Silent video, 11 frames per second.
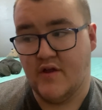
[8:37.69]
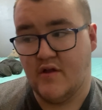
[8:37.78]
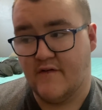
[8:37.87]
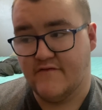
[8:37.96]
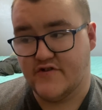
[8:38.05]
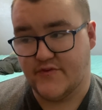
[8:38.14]

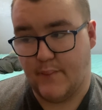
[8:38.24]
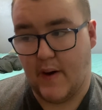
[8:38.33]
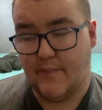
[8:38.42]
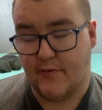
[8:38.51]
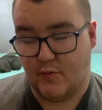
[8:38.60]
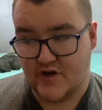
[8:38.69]
Oliver just
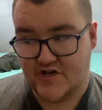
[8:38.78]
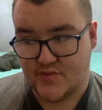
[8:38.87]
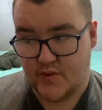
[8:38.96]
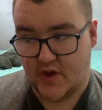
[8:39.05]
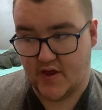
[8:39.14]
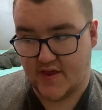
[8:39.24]
pop the question
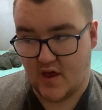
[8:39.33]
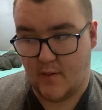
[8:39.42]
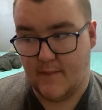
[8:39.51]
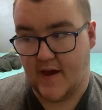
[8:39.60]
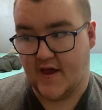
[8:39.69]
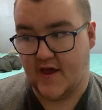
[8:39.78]
when you sell
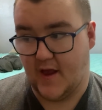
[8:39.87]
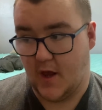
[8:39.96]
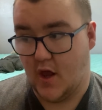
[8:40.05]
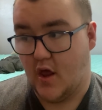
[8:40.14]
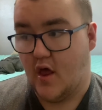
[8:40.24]
back in?